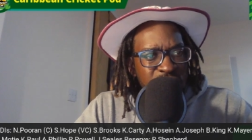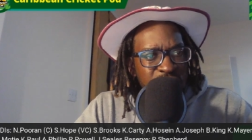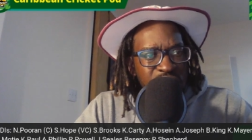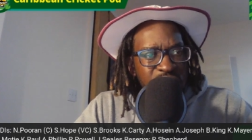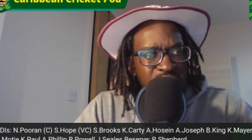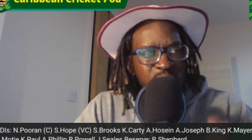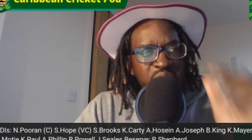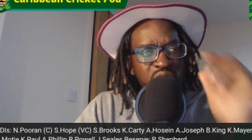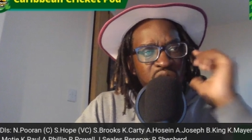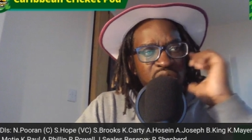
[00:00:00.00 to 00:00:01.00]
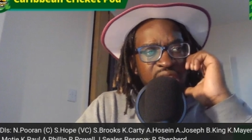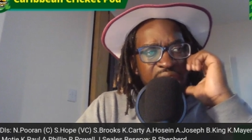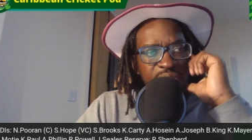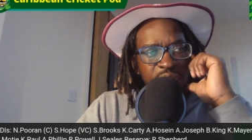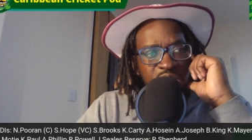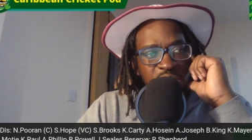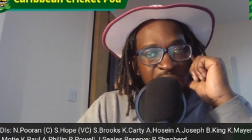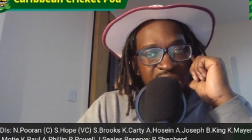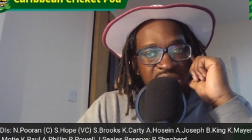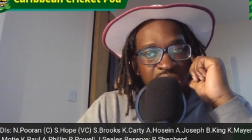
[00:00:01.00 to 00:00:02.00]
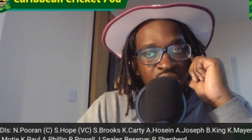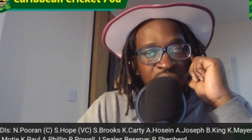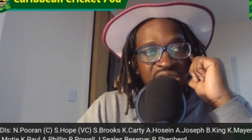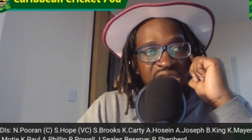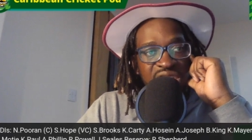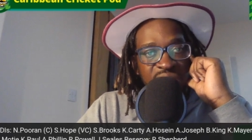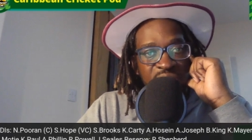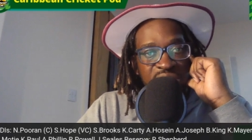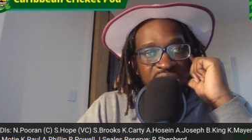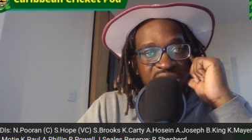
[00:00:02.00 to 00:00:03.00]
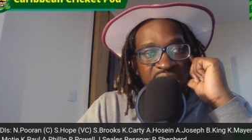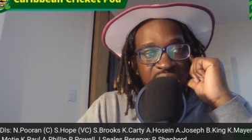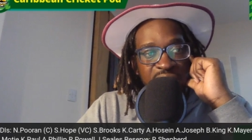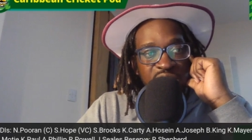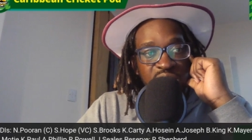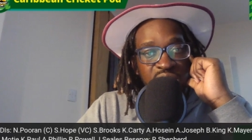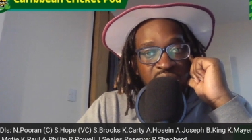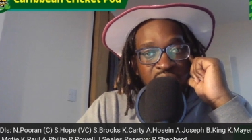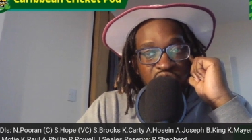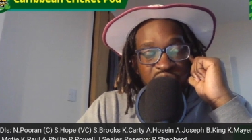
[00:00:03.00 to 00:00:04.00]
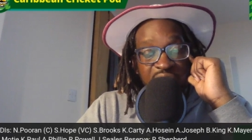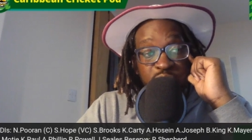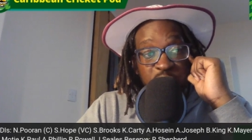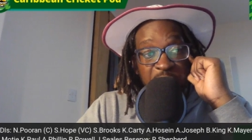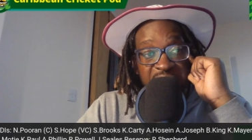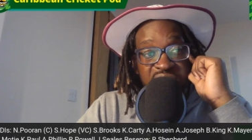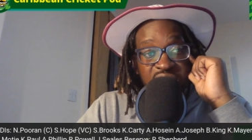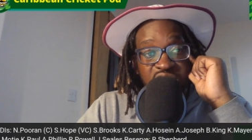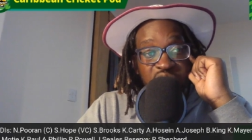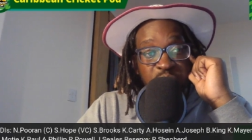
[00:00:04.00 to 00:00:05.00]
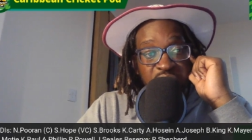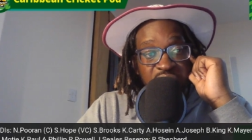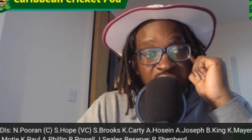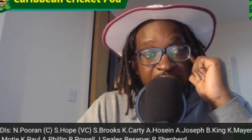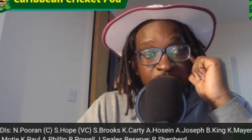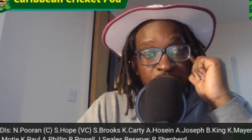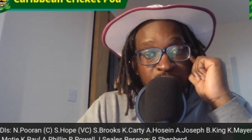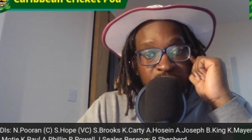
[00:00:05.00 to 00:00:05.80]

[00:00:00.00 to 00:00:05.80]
I don't think Bonner got a game versus Pakistan. Obviously, he did versus the Netherlands. He travelled to Pakistan, so Bonner out.